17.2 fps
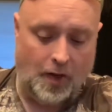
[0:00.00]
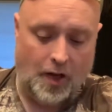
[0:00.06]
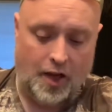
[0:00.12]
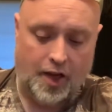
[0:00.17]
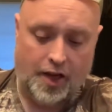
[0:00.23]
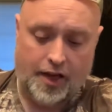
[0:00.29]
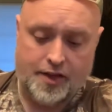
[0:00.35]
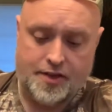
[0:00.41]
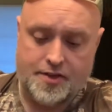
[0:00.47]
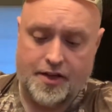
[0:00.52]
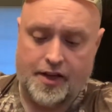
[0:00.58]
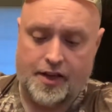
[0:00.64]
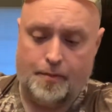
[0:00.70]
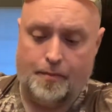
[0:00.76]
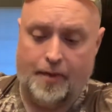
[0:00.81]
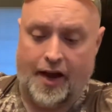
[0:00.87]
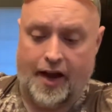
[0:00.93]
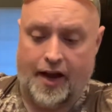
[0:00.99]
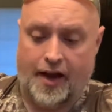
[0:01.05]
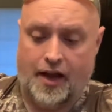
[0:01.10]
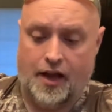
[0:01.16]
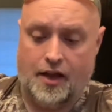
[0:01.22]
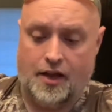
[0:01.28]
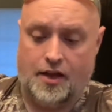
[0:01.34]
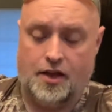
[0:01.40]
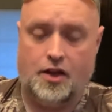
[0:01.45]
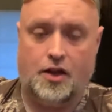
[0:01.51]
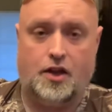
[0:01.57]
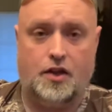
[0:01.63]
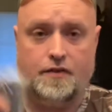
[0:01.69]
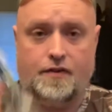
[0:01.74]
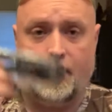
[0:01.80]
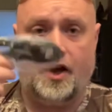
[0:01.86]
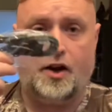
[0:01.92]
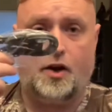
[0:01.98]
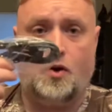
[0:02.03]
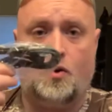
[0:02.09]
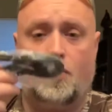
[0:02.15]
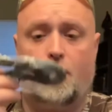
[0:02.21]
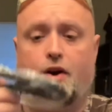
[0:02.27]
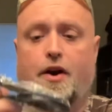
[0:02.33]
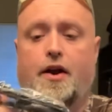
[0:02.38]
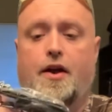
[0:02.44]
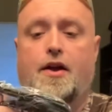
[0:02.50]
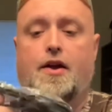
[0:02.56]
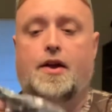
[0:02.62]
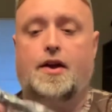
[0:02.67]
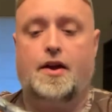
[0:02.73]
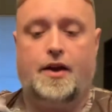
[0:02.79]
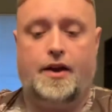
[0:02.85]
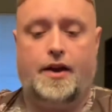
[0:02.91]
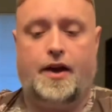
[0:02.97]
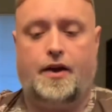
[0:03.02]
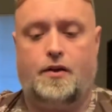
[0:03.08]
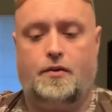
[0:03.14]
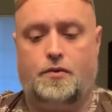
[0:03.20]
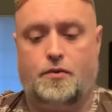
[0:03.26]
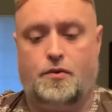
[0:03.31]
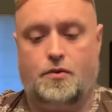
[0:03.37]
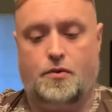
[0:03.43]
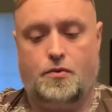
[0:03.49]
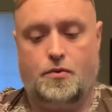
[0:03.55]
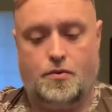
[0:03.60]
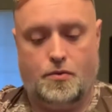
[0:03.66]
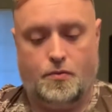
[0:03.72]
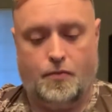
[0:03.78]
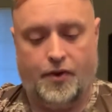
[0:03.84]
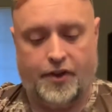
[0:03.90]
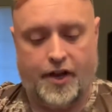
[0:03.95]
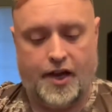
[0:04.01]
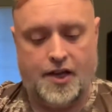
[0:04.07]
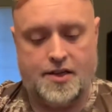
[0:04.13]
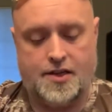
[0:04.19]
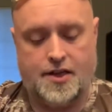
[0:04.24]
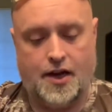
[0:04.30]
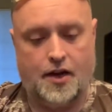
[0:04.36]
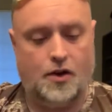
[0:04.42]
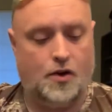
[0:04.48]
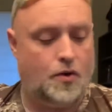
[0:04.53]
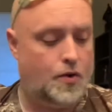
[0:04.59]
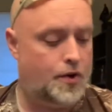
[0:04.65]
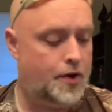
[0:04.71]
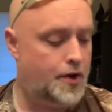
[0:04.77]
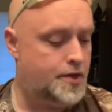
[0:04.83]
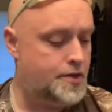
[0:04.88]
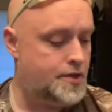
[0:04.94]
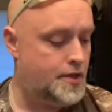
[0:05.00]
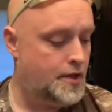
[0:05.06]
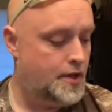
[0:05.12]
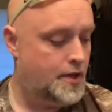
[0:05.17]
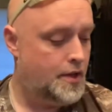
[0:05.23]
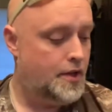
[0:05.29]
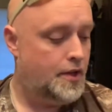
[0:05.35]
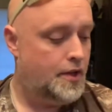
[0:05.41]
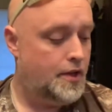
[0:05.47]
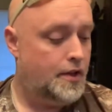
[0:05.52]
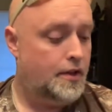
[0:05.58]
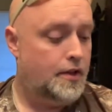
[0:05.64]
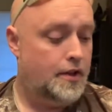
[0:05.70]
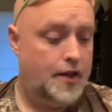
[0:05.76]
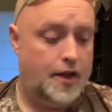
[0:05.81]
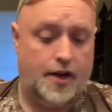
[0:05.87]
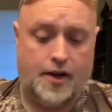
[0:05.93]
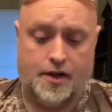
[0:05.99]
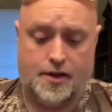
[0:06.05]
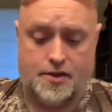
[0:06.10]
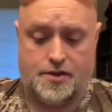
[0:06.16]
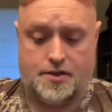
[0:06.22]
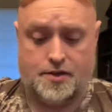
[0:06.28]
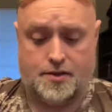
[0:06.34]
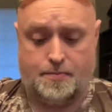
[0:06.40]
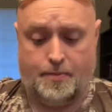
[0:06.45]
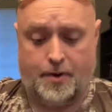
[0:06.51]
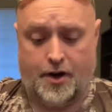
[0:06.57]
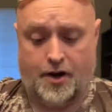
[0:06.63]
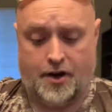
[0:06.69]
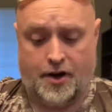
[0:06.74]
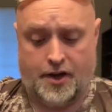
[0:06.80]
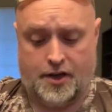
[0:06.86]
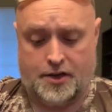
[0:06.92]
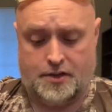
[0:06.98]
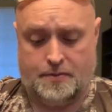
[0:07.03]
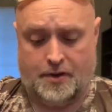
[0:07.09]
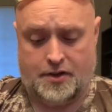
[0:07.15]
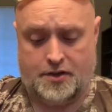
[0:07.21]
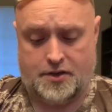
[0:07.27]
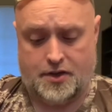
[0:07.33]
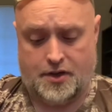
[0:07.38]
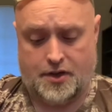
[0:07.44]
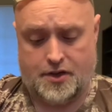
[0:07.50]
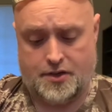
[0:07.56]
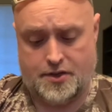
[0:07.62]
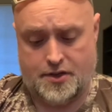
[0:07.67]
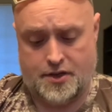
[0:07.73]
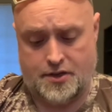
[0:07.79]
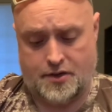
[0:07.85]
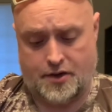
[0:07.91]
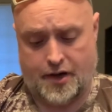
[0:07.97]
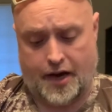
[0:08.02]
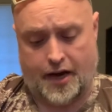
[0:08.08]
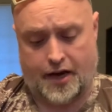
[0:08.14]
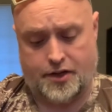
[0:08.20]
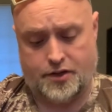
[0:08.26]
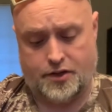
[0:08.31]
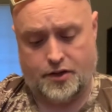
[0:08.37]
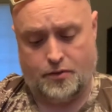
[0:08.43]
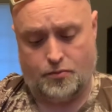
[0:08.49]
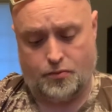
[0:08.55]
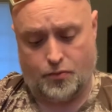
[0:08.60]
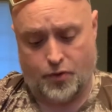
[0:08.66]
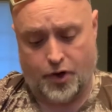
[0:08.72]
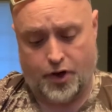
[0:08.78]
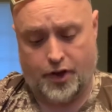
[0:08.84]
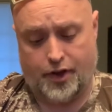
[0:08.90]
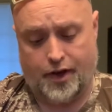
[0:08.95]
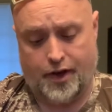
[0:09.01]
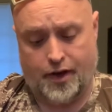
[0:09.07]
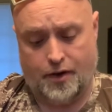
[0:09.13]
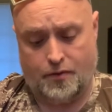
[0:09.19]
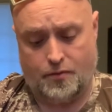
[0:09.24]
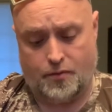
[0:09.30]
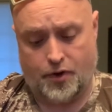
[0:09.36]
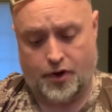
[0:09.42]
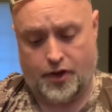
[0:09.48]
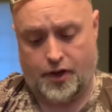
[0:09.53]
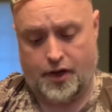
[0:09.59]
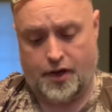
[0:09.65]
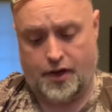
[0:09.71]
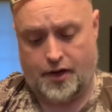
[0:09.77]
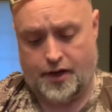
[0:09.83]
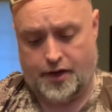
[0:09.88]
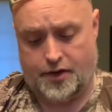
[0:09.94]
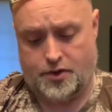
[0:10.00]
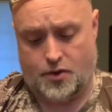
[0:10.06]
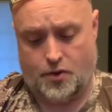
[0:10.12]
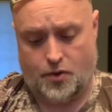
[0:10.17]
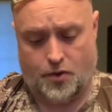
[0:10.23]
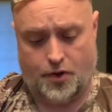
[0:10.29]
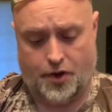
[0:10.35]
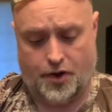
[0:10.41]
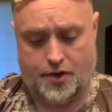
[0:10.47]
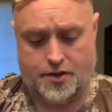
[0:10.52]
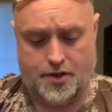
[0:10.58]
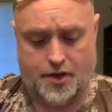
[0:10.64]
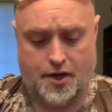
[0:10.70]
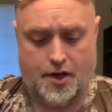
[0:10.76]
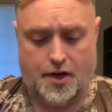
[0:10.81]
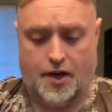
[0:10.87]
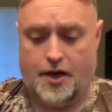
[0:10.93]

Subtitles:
Inside the bag, you've got a cord. Now, with ATN cords, they didn't spare any expense here, because these are actually really, really nice cords.